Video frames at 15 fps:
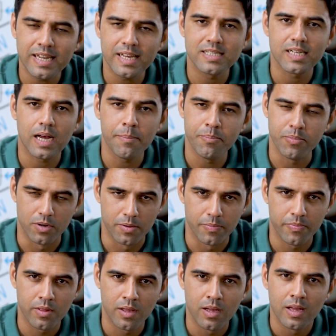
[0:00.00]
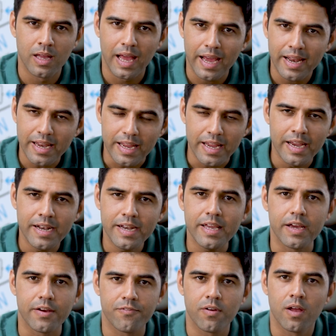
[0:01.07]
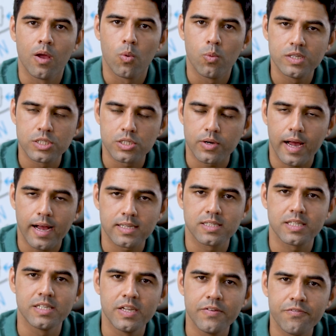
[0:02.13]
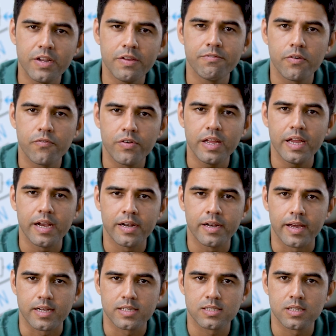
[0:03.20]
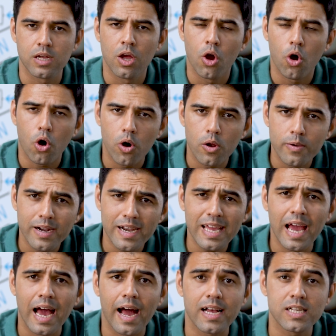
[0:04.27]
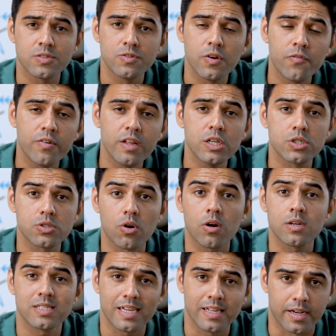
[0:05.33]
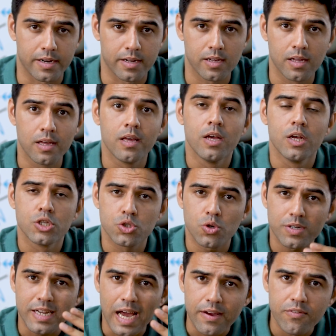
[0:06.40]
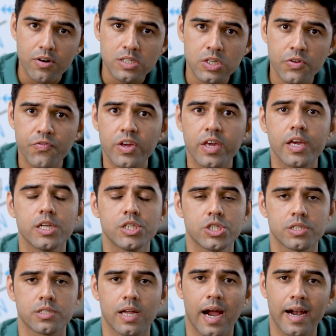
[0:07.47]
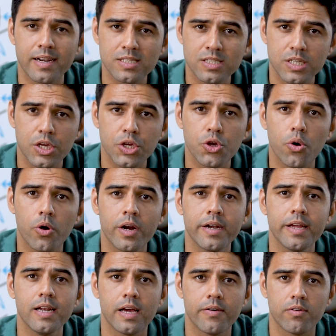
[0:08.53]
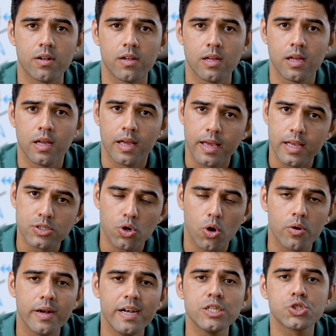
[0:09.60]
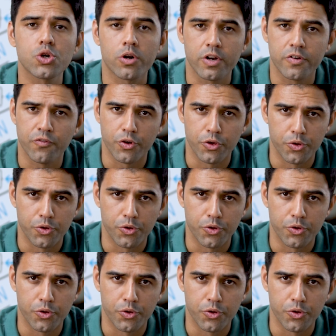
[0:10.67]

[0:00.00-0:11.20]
an example, an ETF which tracks the Nifty 50 index already has 50 stocks in it. So diversification at a security level is already sorted for